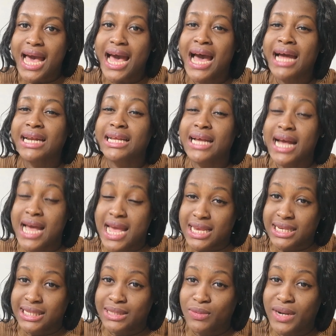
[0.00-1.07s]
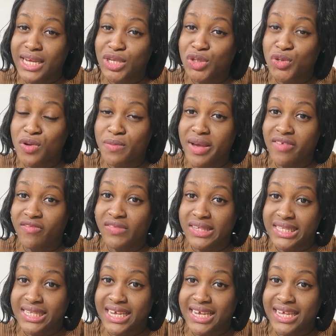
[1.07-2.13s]
And guys, when I saw my
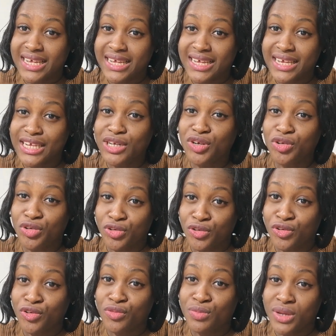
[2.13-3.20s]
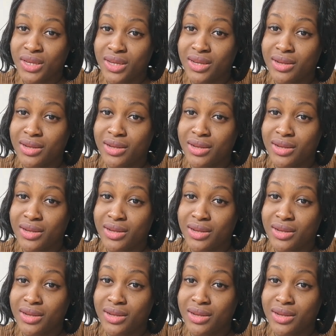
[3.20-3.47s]
visa, it dawned on me.